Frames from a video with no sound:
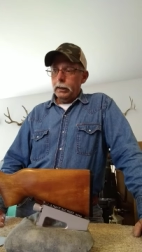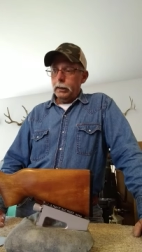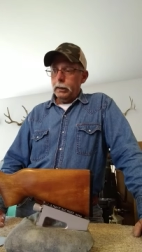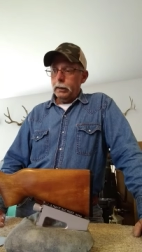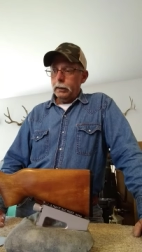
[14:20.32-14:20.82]

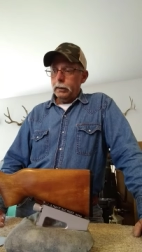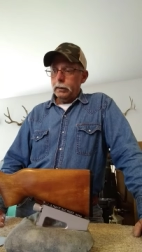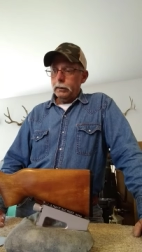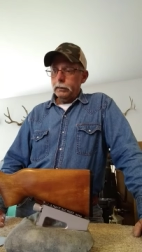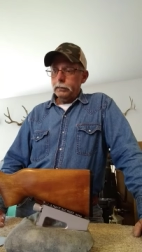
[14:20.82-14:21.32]
And
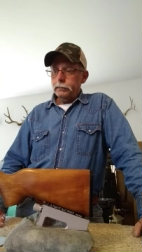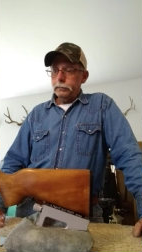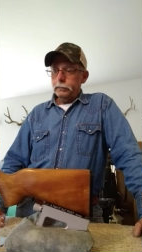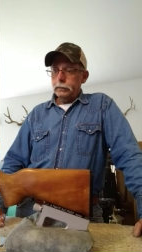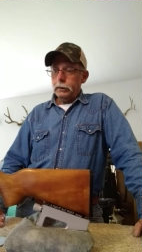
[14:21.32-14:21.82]
uh,
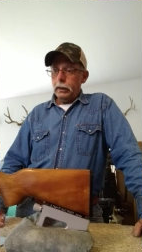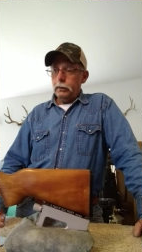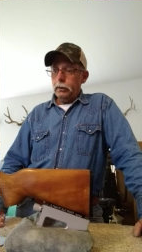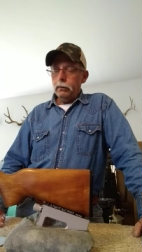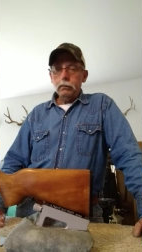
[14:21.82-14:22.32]
stay
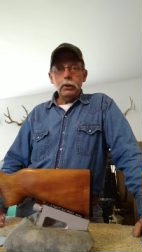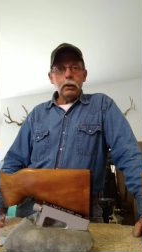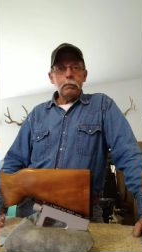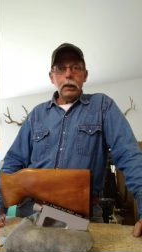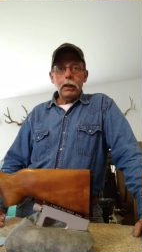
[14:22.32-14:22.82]
tuned,
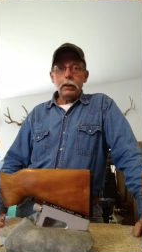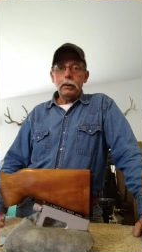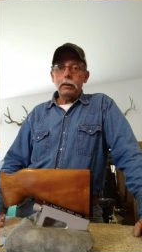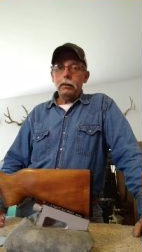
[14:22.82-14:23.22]
check back,